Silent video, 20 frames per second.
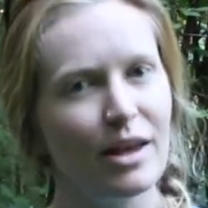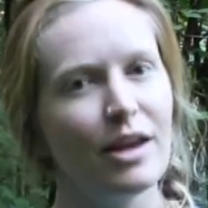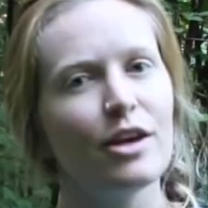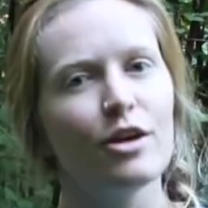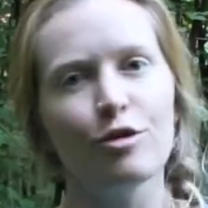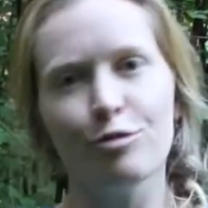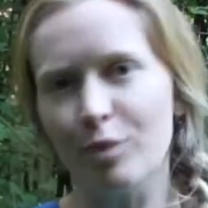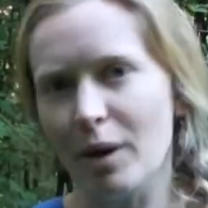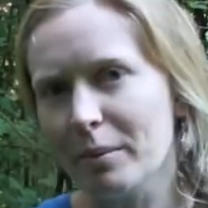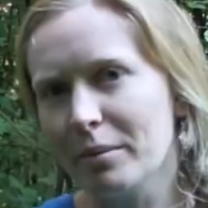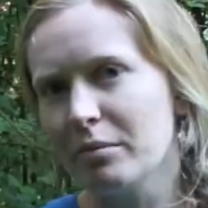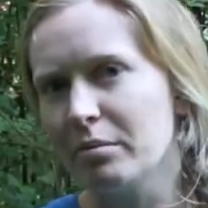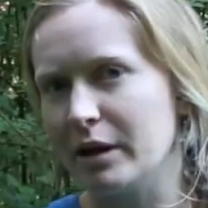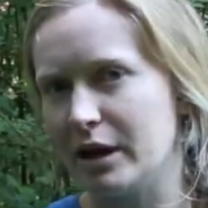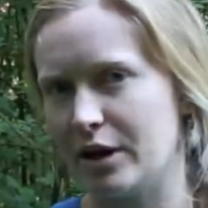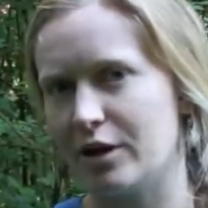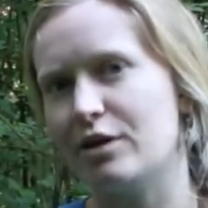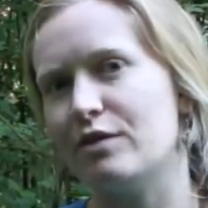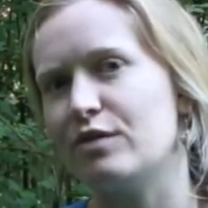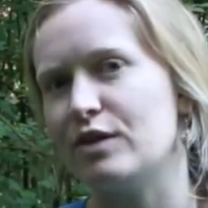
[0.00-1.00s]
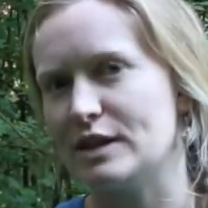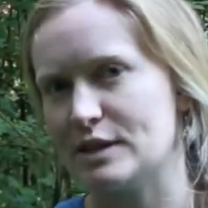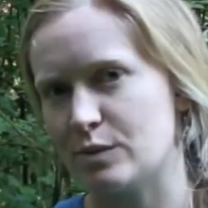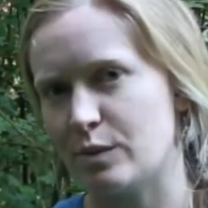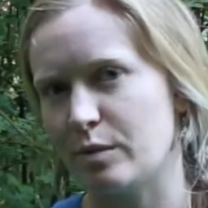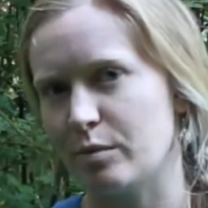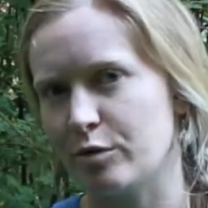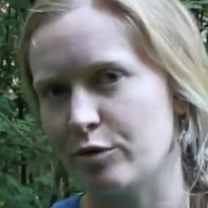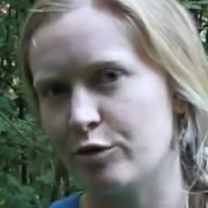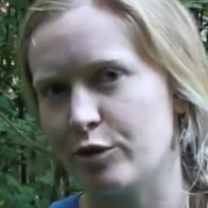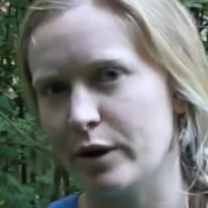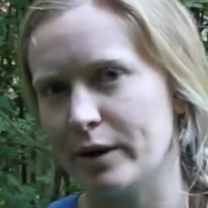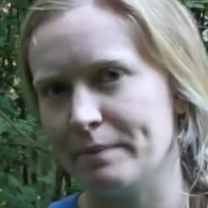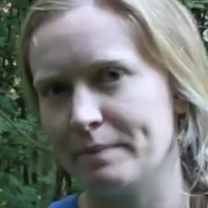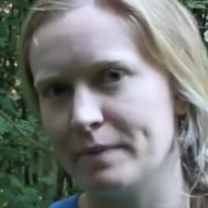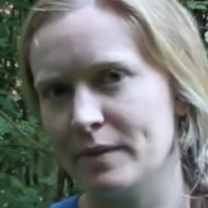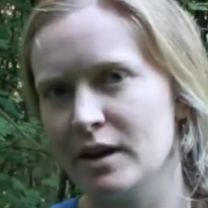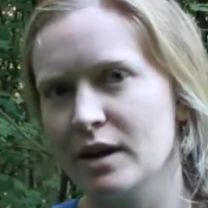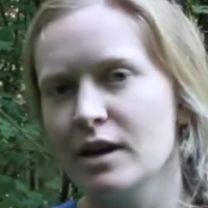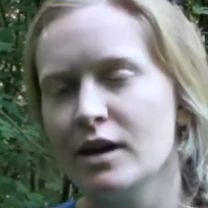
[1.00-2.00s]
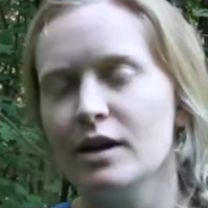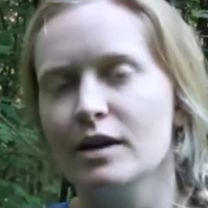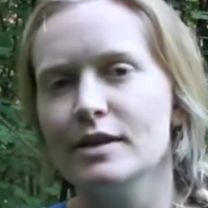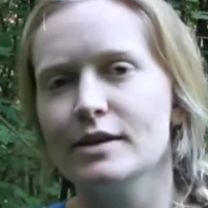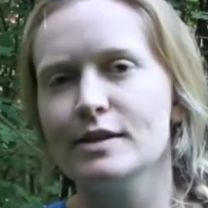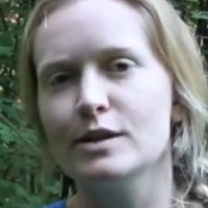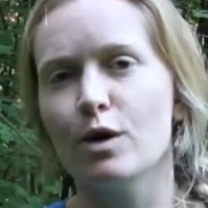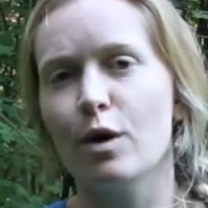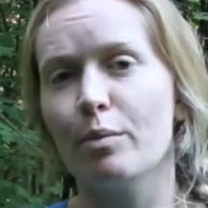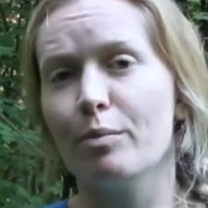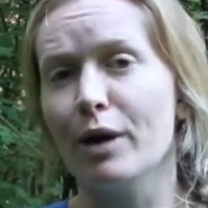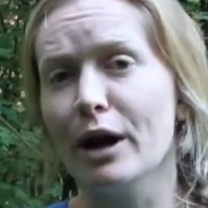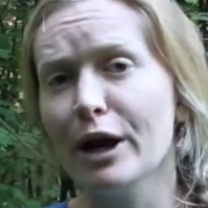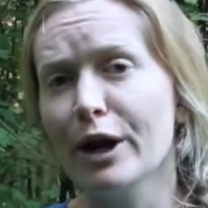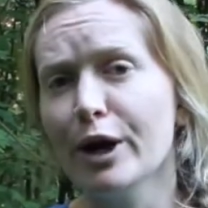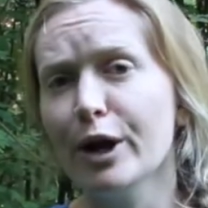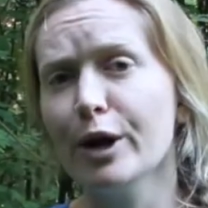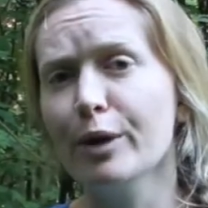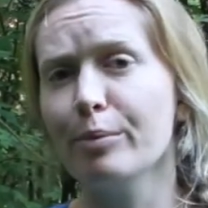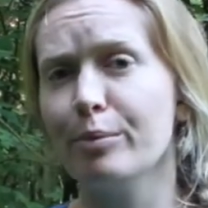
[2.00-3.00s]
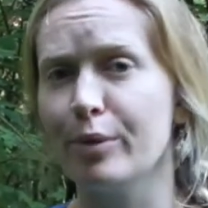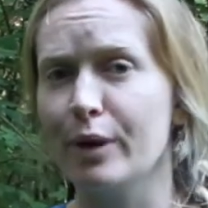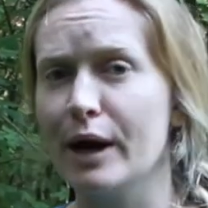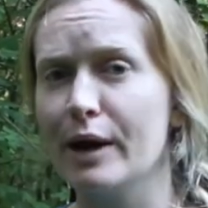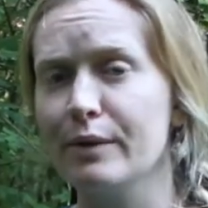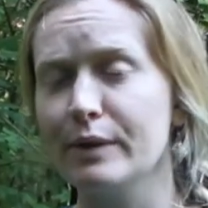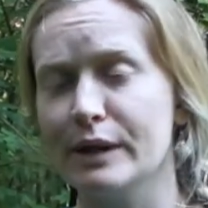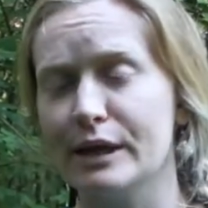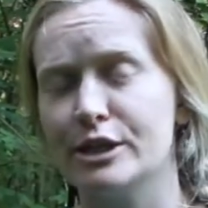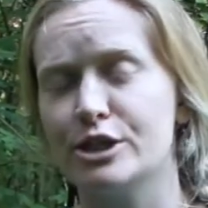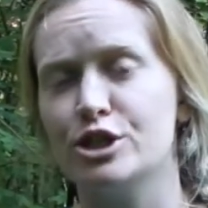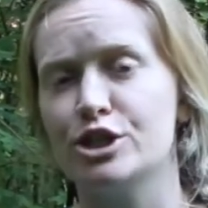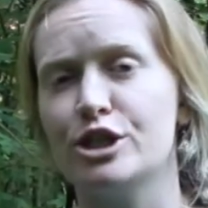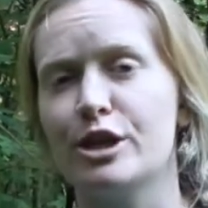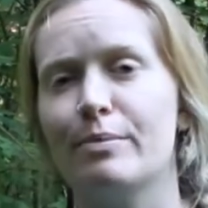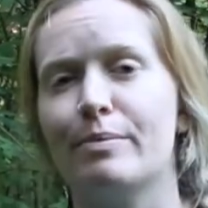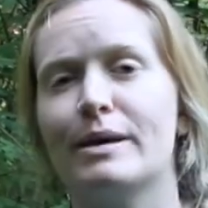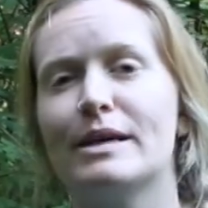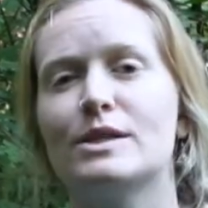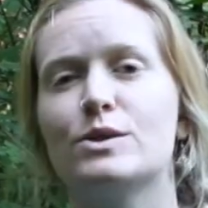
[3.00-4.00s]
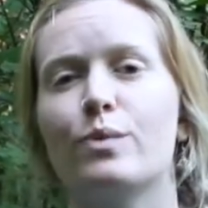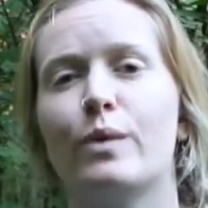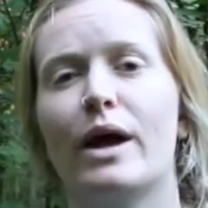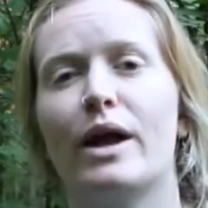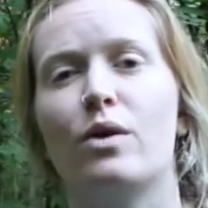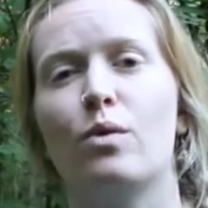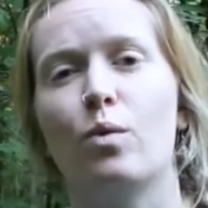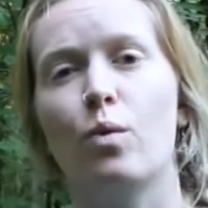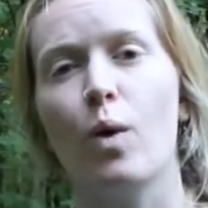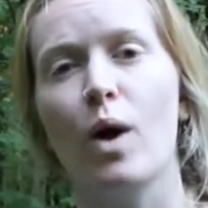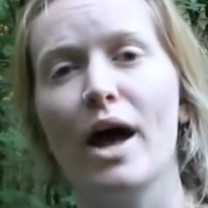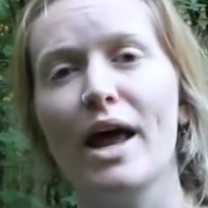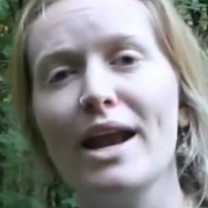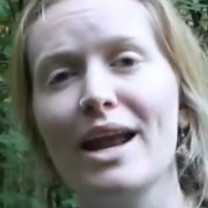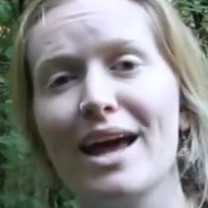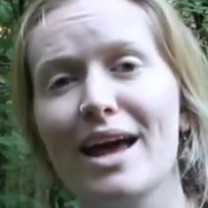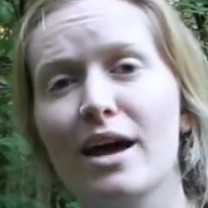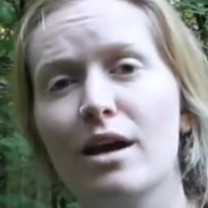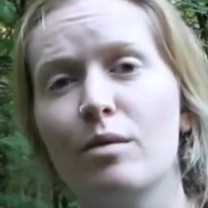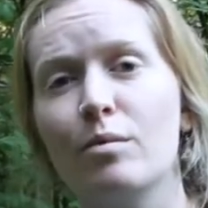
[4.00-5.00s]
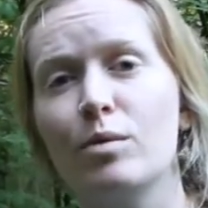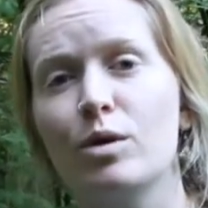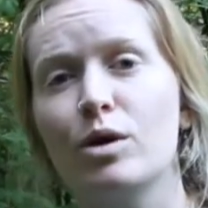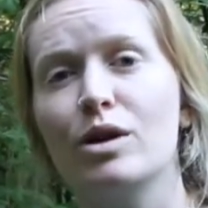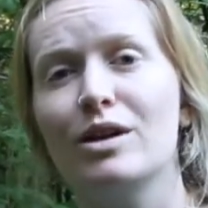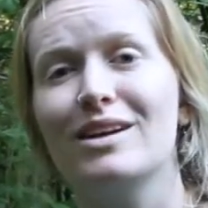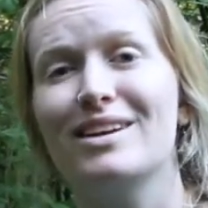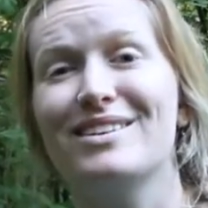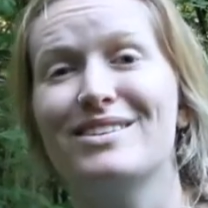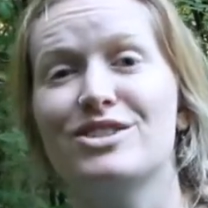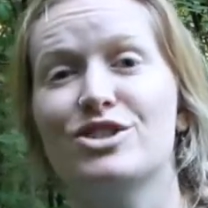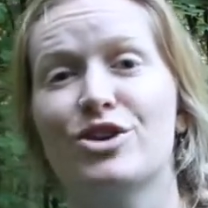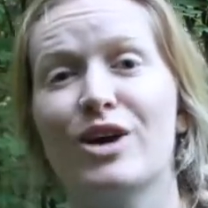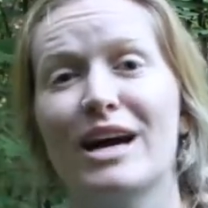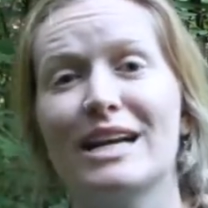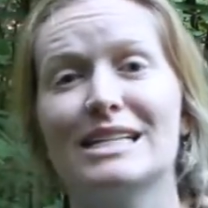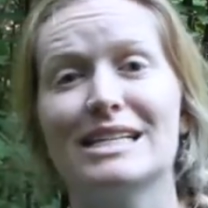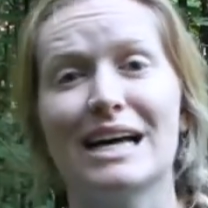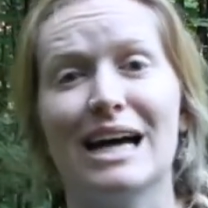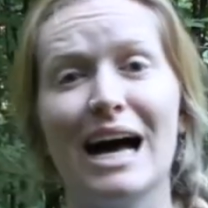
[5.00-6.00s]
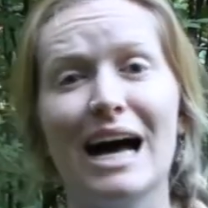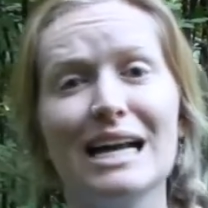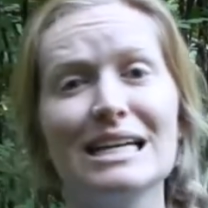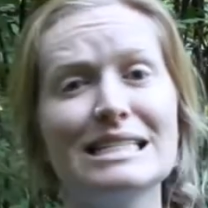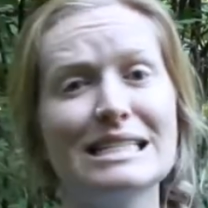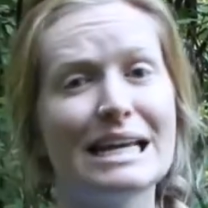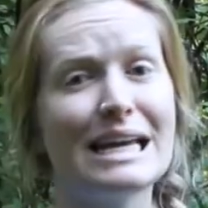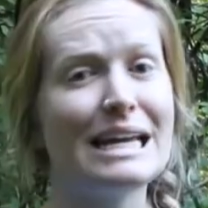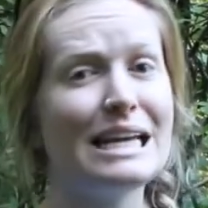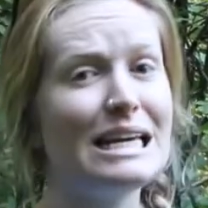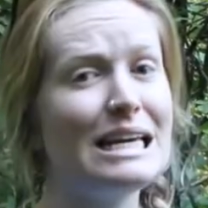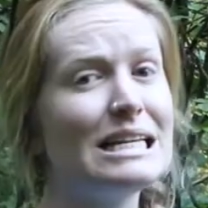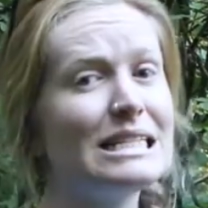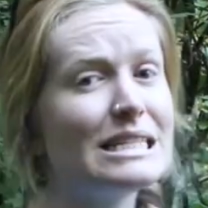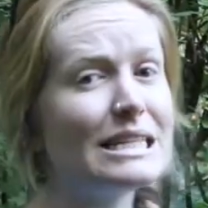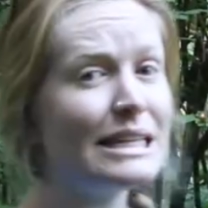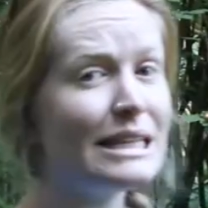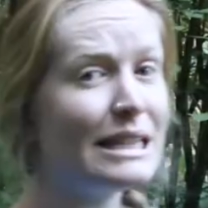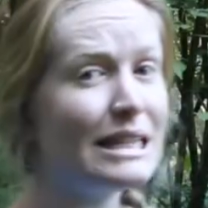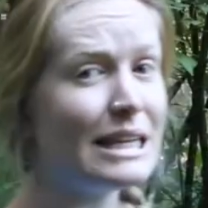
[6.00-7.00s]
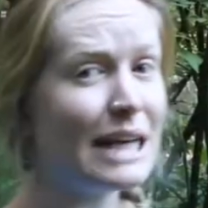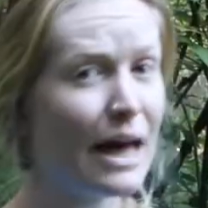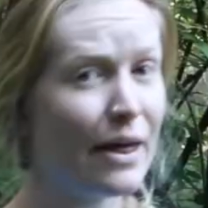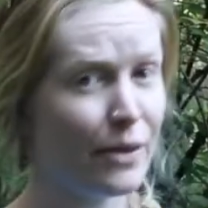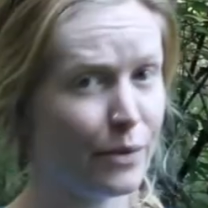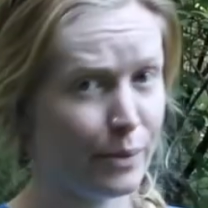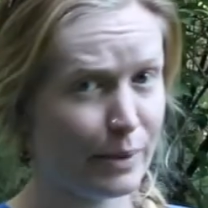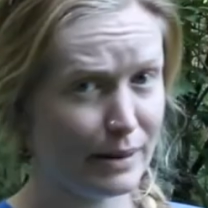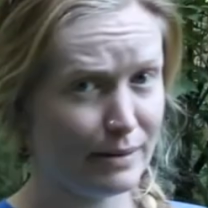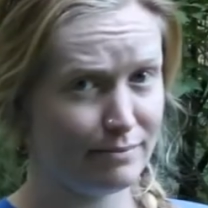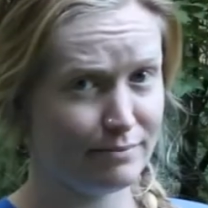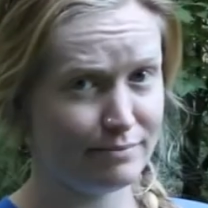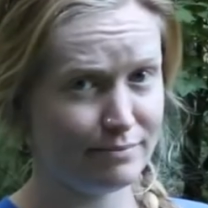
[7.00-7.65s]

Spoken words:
You've probably heard of this one before. So a predator-prey relationship is when one animal is trying to hunt and eat the other one.